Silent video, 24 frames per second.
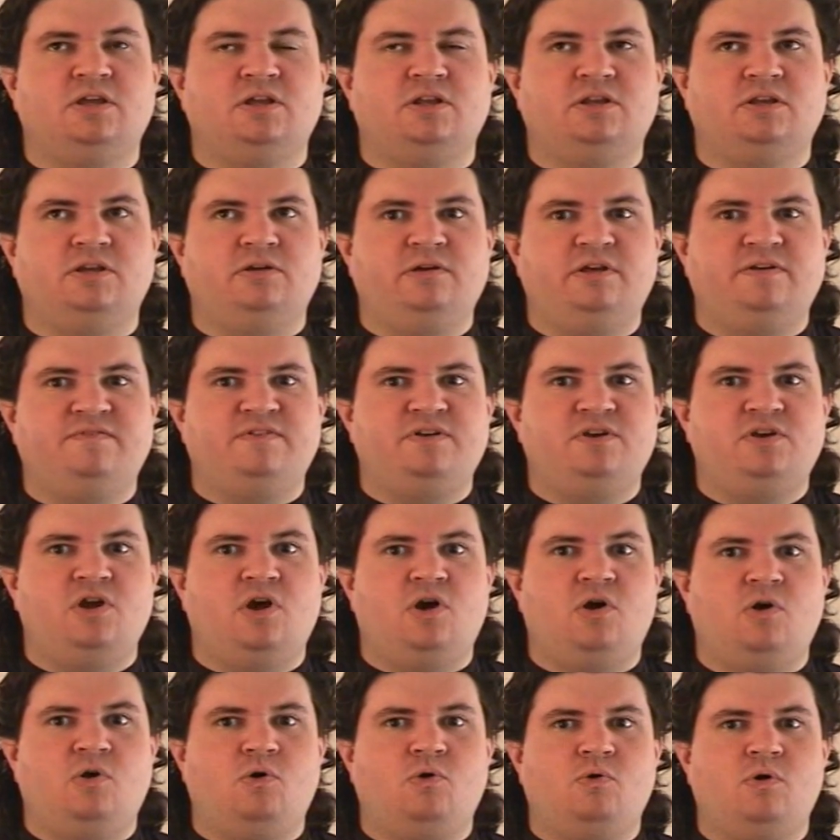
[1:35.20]
Do you even
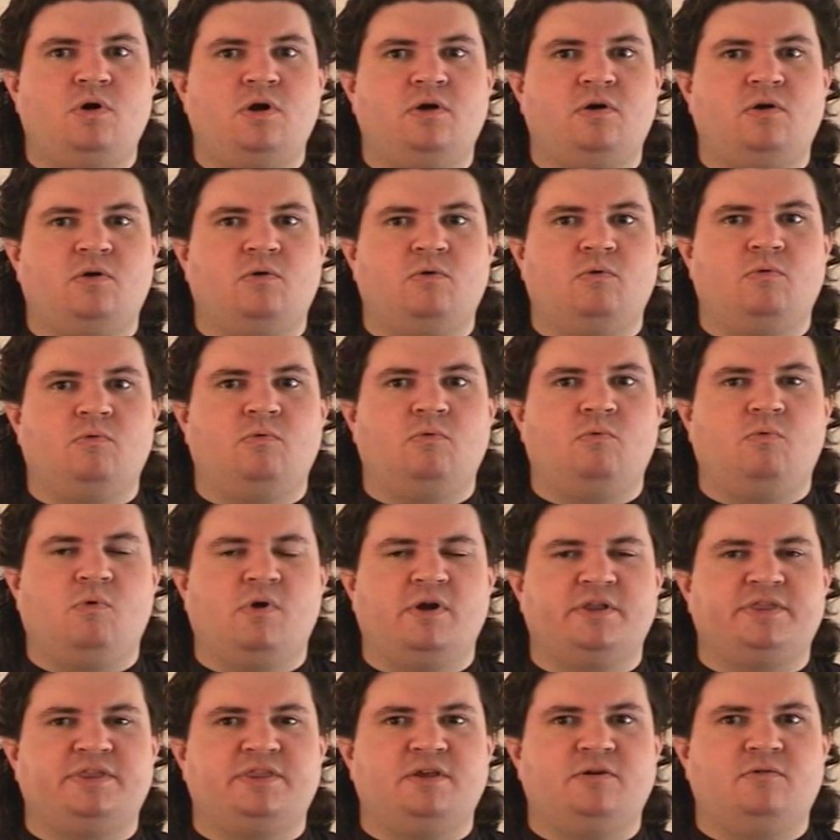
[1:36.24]
know
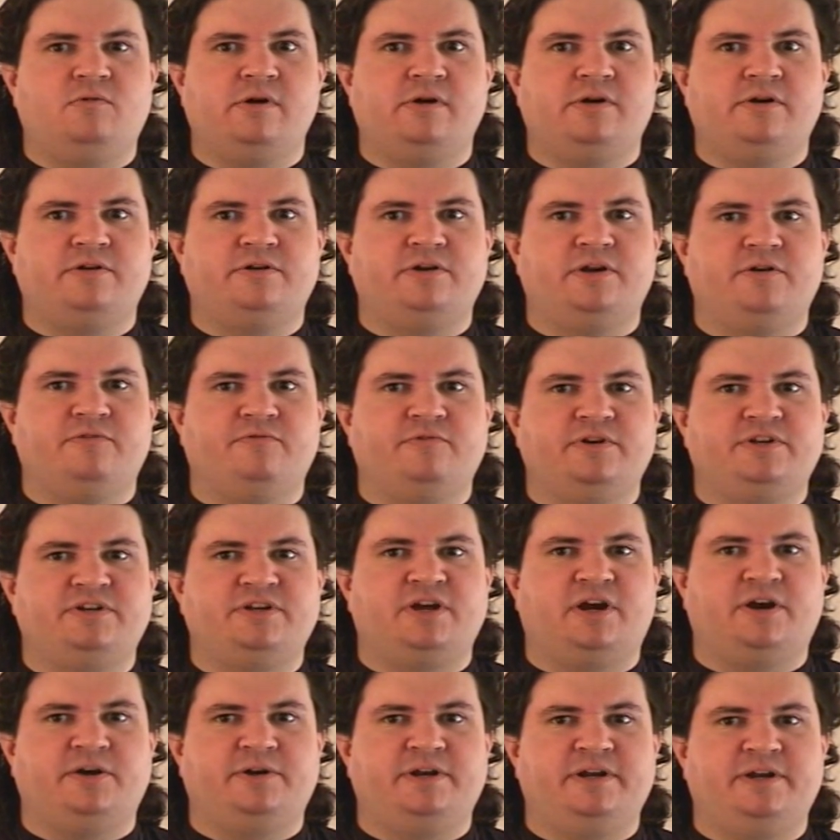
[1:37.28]
what the word
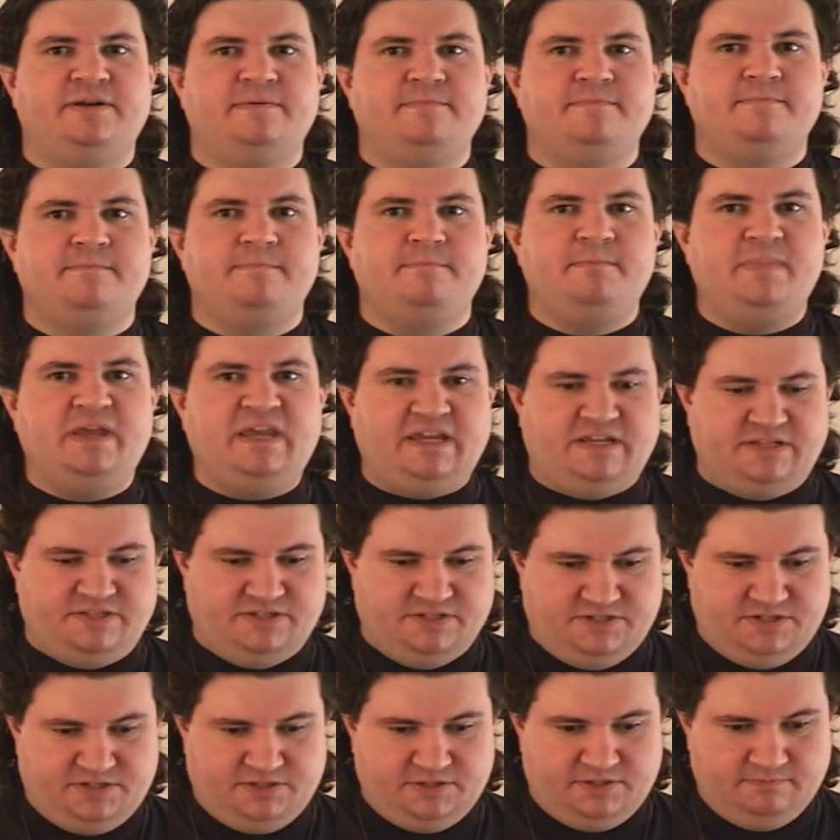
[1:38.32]
retarded
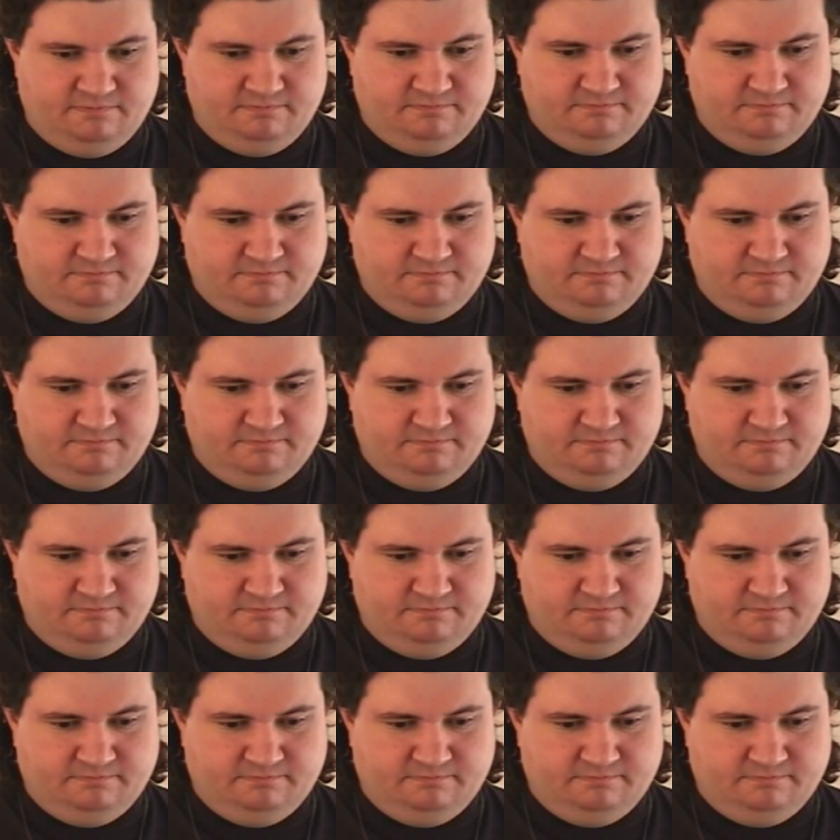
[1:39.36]
means?